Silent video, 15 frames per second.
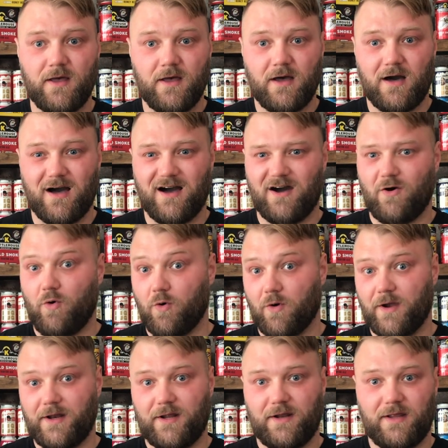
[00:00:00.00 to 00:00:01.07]
or
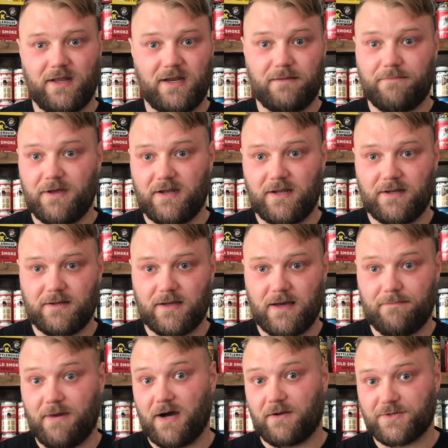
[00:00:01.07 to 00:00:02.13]
in an independent
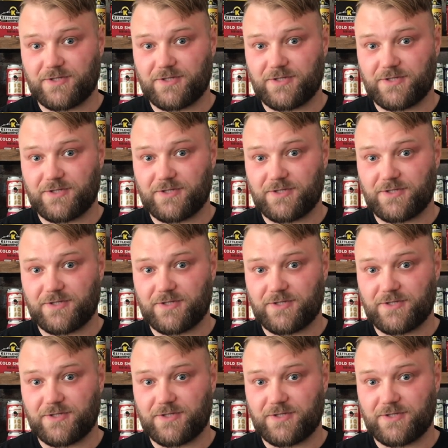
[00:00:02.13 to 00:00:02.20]
bottle